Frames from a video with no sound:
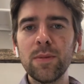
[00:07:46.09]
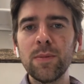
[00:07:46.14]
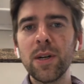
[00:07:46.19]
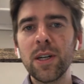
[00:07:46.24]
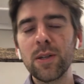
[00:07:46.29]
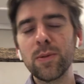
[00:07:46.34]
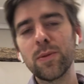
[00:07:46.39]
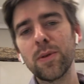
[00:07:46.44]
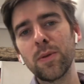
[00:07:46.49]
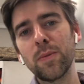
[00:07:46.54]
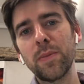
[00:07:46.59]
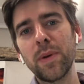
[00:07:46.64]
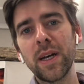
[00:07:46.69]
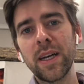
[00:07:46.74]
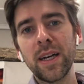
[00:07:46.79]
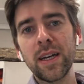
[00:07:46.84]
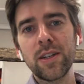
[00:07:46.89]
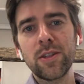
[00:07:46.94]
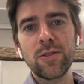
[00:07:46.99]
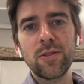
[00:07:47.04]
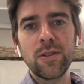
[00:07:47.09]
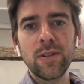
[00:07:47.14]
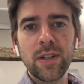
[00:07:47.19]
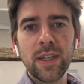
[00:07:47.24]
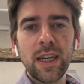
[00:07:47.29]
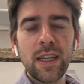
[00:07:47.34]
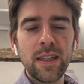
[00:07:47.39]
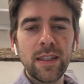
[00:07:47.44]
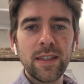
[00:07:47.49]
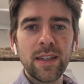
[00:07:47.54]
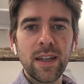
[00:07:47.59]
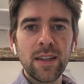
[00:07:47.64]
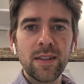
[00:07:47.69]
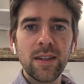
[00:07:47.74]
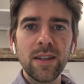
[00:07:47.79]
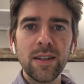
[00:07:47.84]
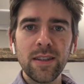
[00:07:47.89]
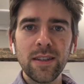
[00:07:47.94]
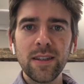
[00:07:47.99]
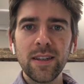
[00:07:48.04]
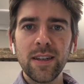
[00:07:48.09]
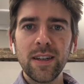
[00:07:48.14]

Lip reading: you might as well pay extra and get the Tesla.